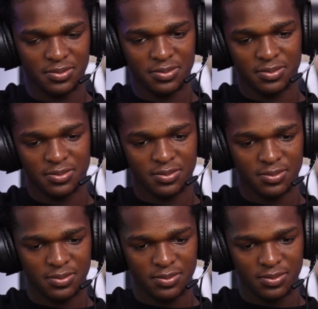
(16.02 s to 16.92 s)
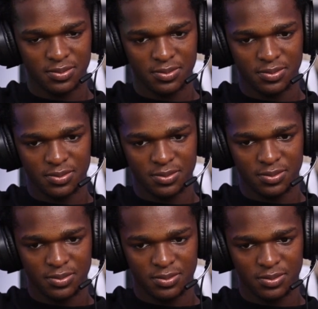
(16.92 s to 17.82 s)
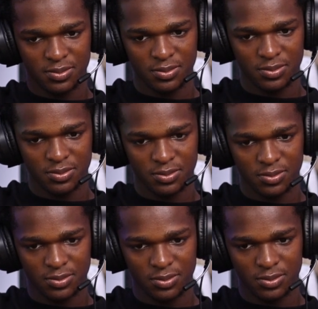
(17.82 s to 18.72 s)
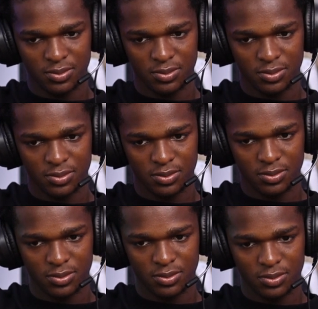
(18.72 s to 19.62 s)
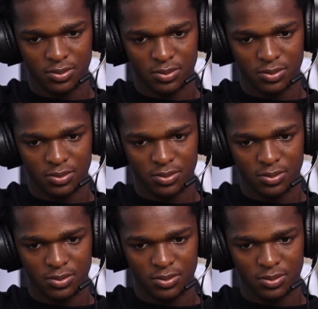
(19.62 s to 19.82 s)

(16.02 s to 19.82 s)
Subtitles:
(silence)